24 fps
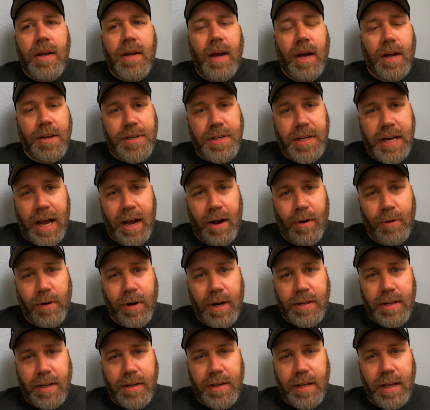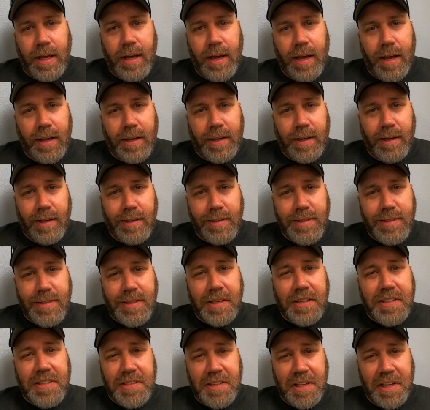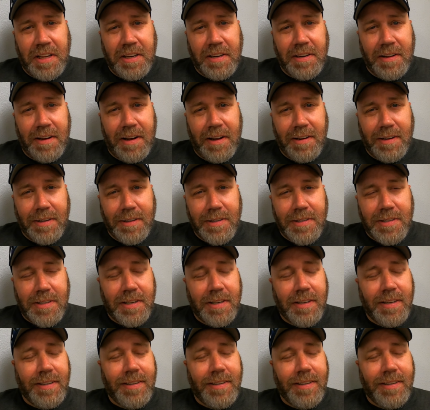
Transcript: a shower at the TA costs $16?